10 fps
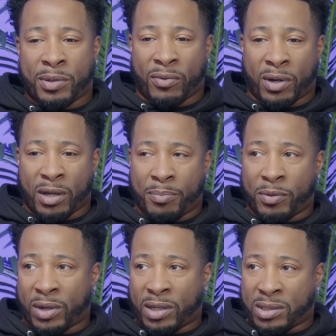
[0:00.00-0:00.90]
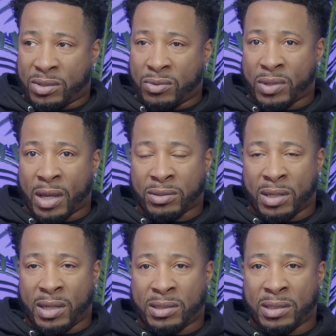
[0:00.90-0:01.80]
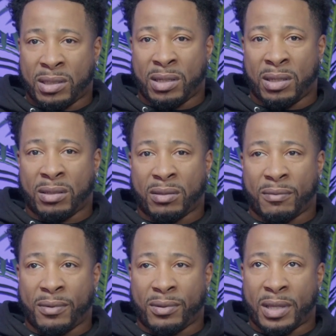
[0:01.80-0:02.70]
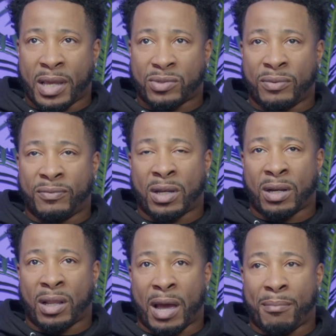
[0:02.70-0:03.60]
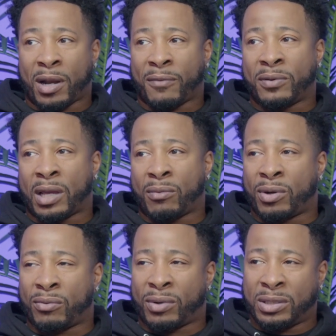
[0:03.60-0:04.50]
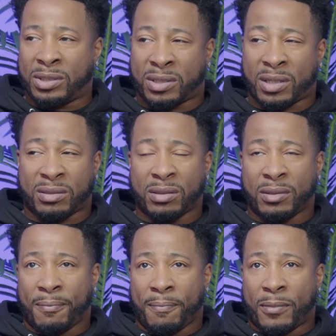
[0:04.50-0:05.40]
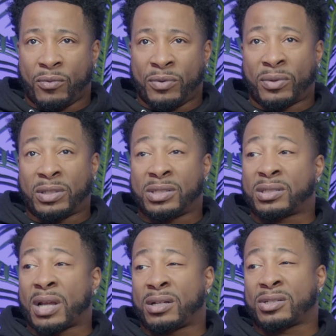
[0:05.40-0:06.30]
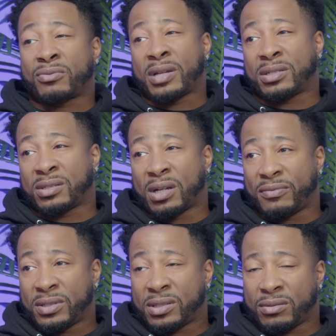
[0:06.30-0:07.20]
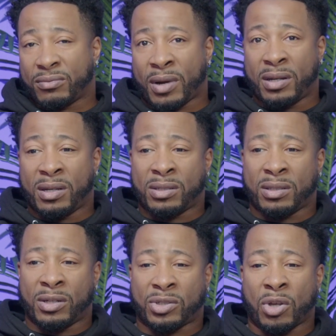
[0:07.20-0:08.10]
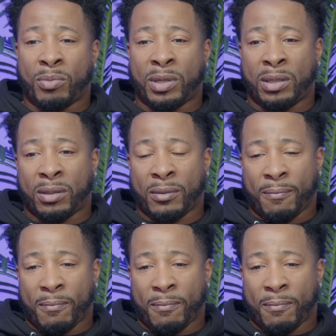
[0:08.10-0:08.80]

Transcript: been running up and running since 2018, and yes, we've done a lot, but I feel like we're really just we've really just started to scratch the surface, mm-hmm. right? There's there's so many